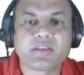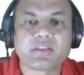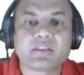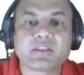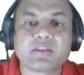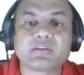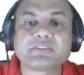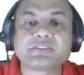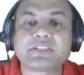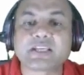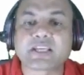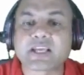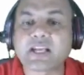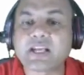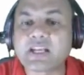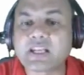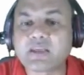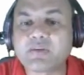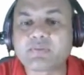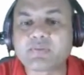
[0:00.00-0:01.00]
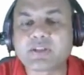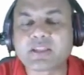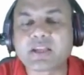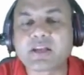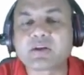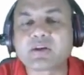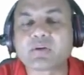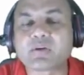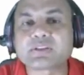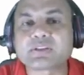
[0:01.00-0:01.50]
Now second time when I
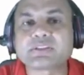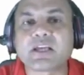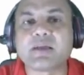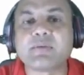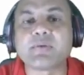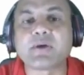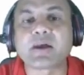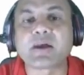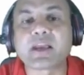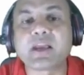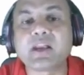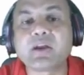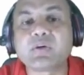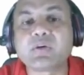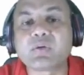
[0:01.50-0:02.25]
toss, I am again